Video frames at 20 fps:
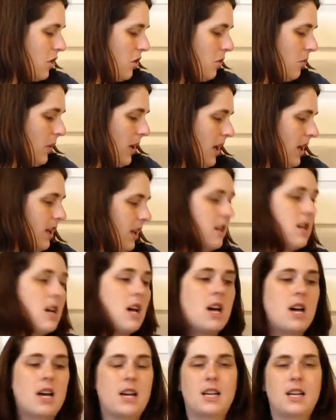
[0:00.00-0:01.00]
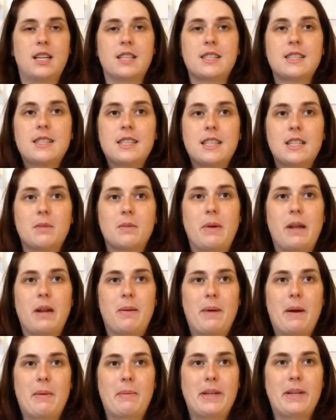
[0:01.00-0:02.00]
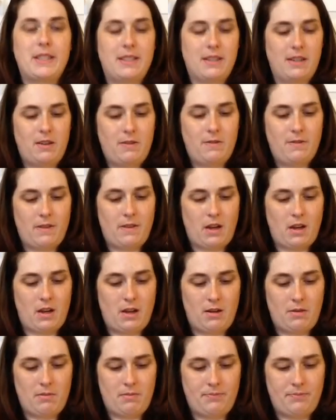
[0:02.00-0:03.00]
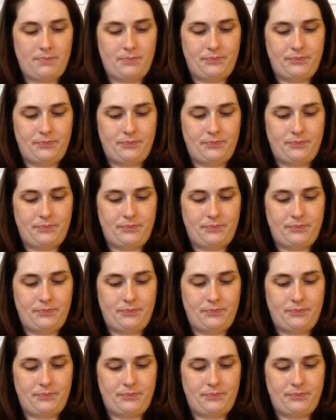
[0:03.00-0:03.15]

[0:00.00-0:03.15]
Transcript: Well, a little bit about myself. I